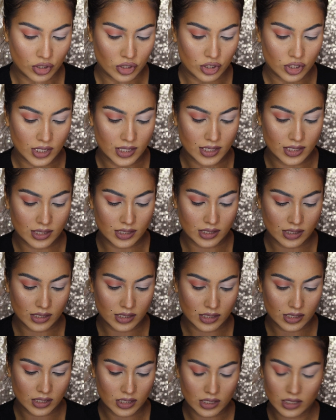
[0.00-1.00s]

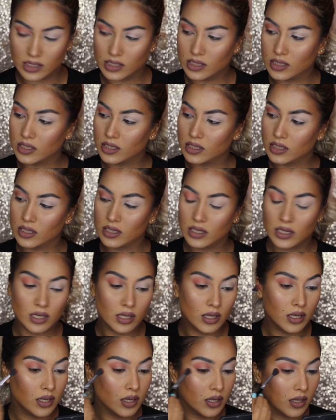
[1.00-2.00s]
just
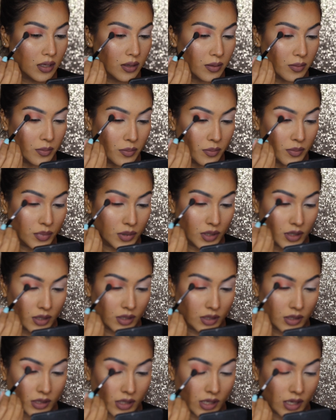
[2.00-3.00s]

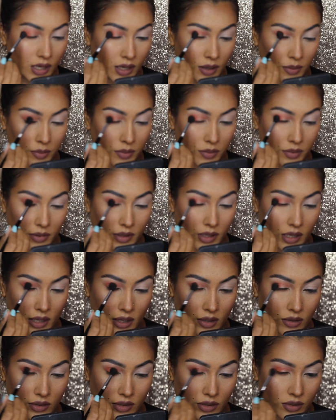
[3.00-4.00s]
build up the
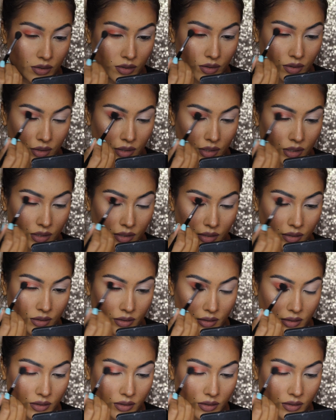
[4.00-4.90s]
outer corner